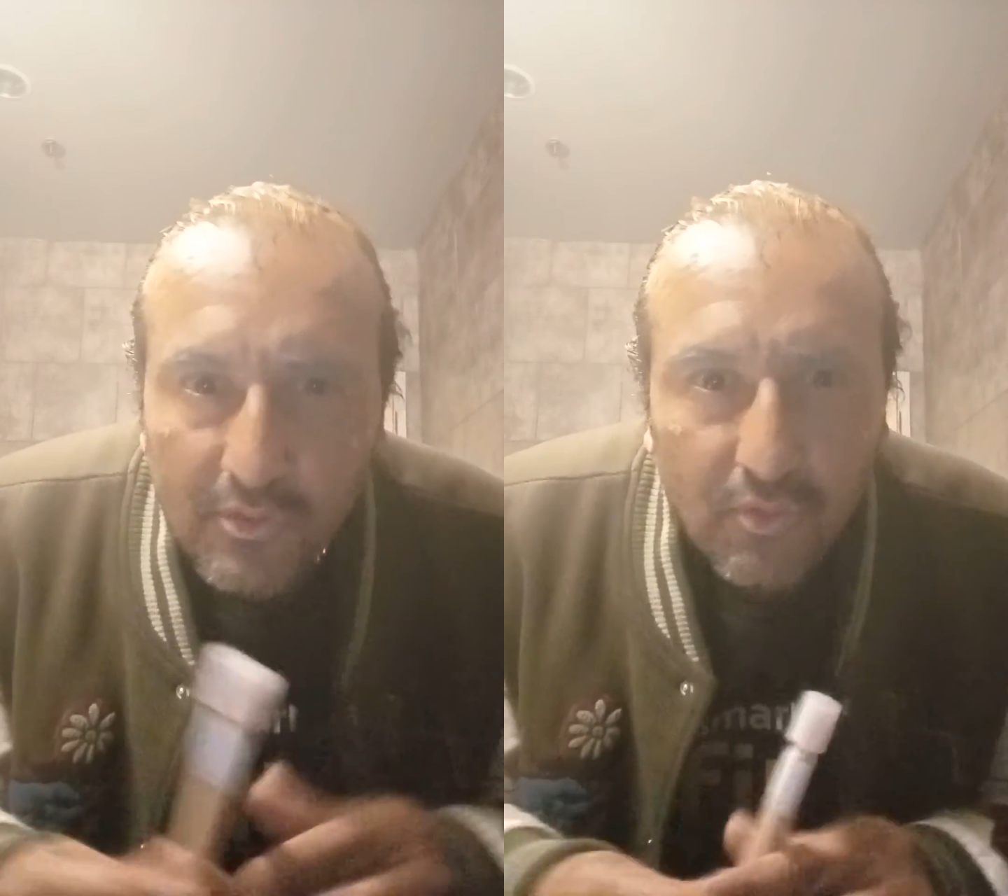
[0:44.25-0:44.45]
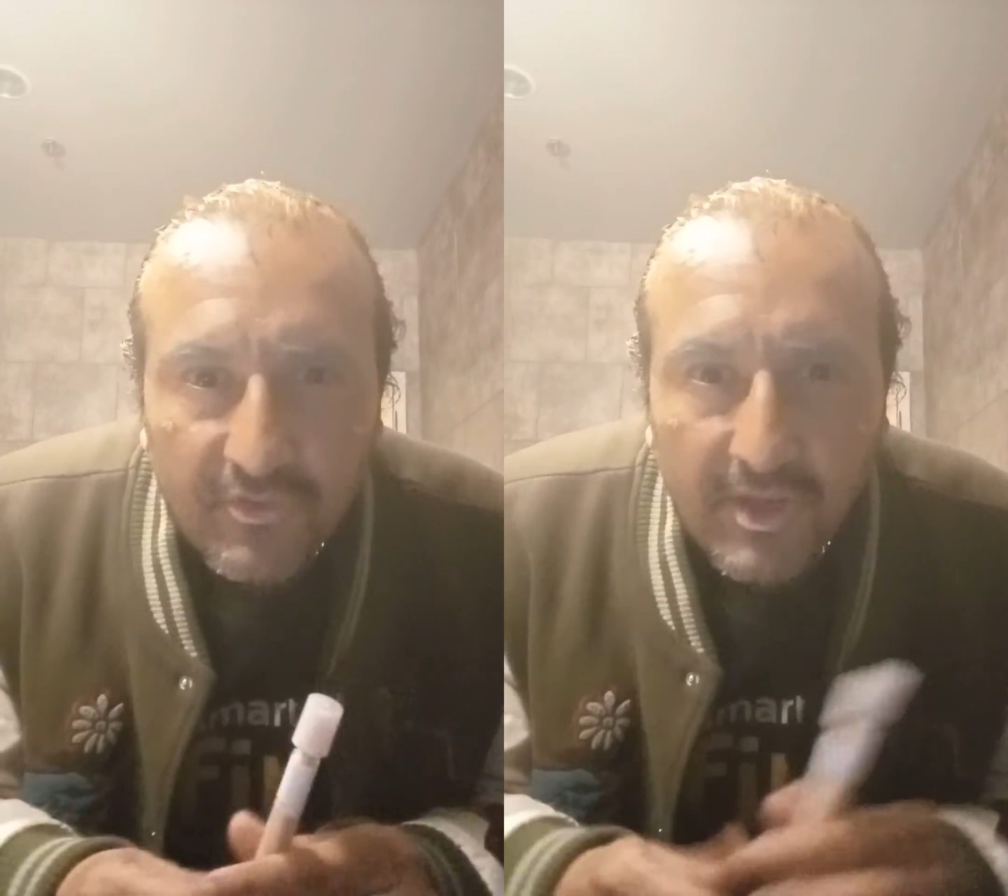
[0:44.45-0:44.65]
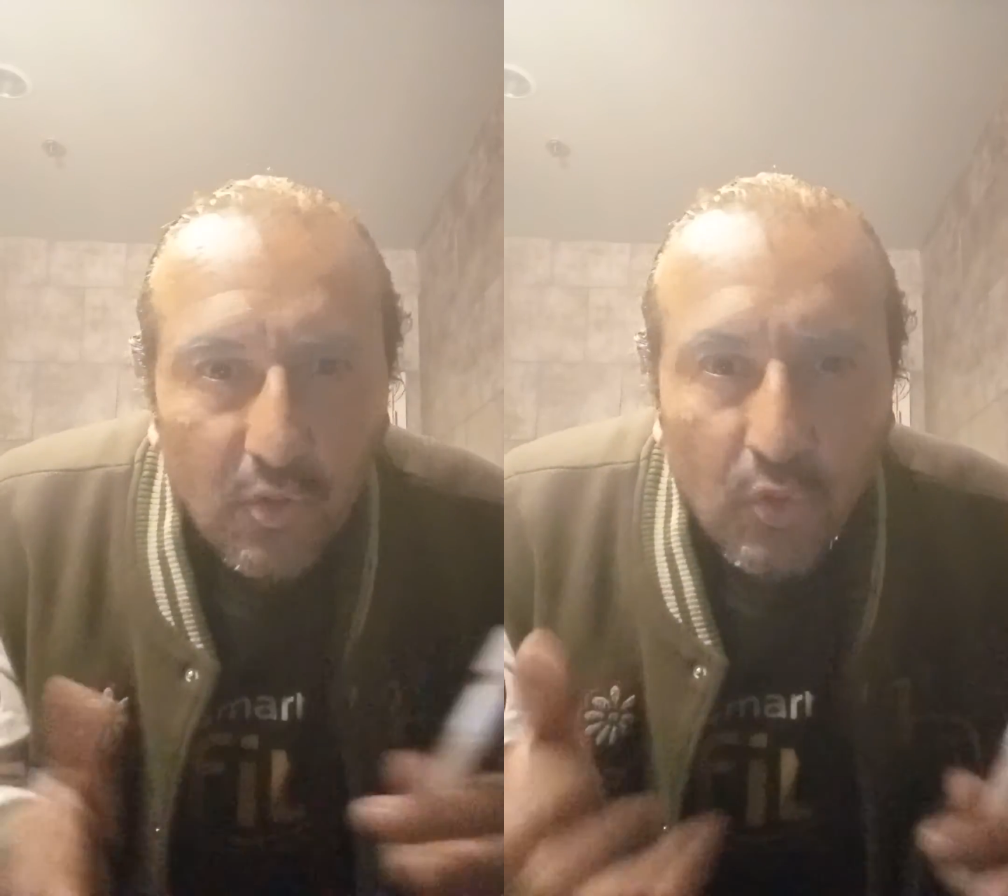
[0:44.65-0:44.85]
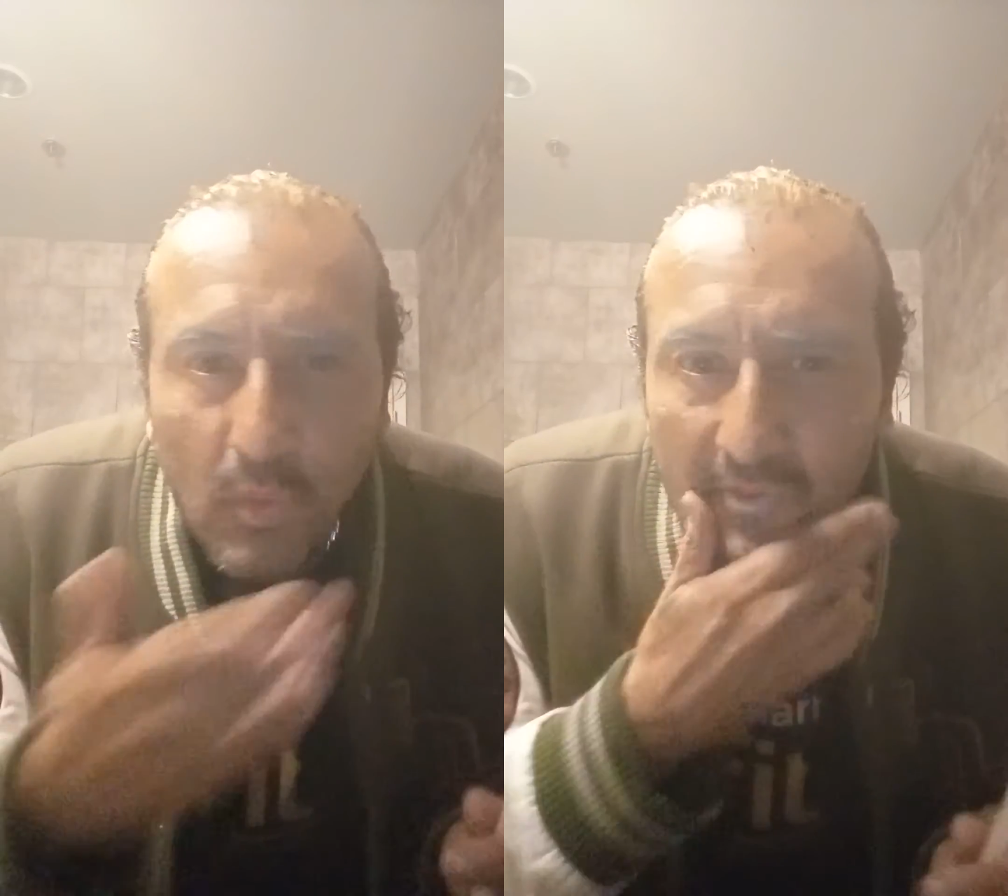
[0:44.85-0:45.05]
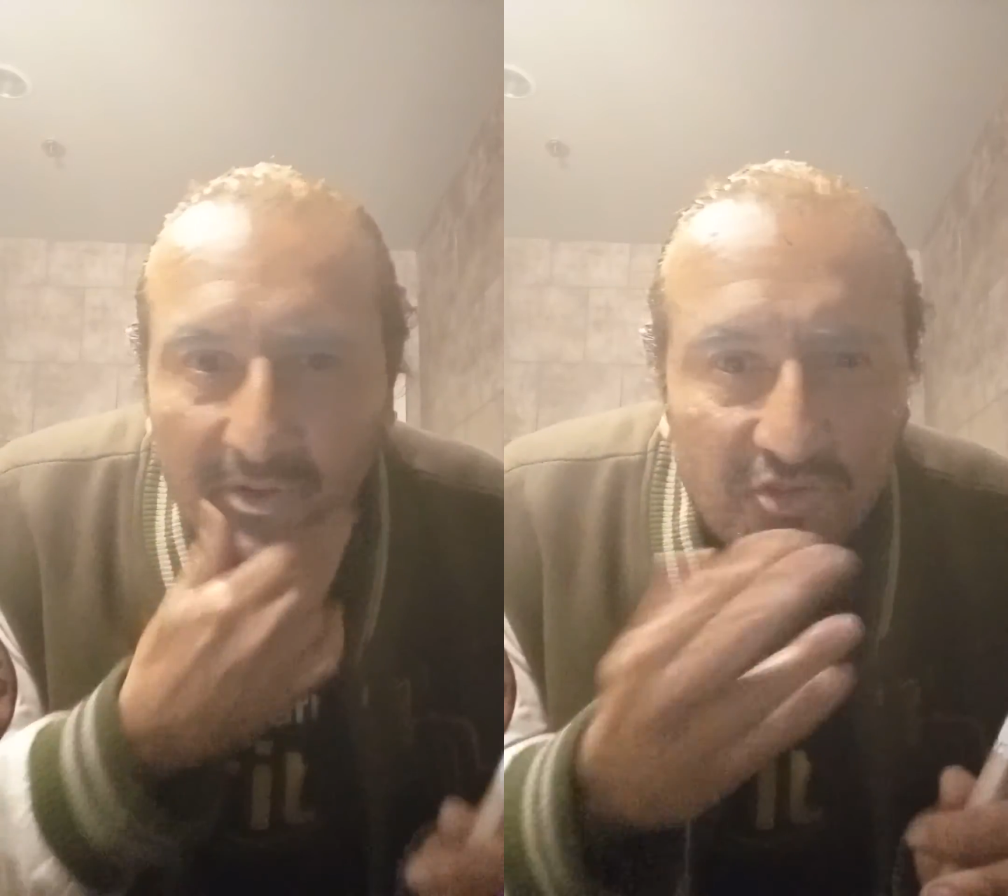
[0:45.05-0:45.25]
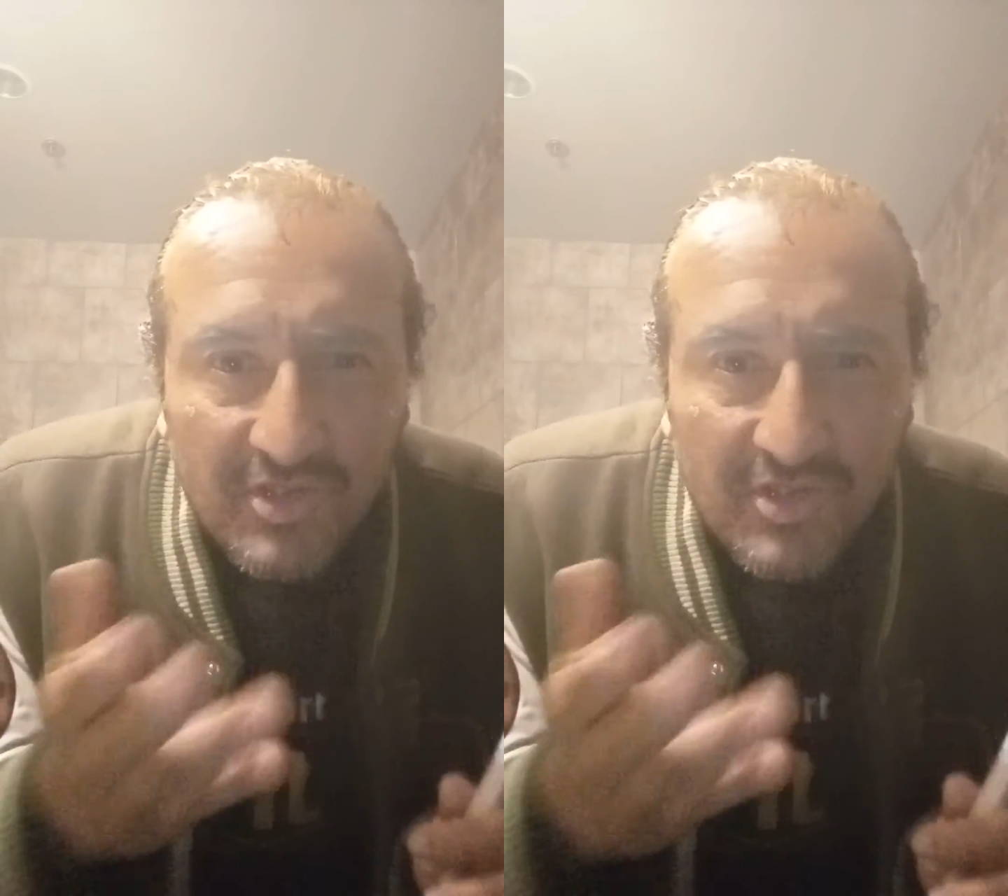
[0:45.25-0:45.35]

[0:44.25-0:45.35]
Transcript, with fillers: Rocha or whoever,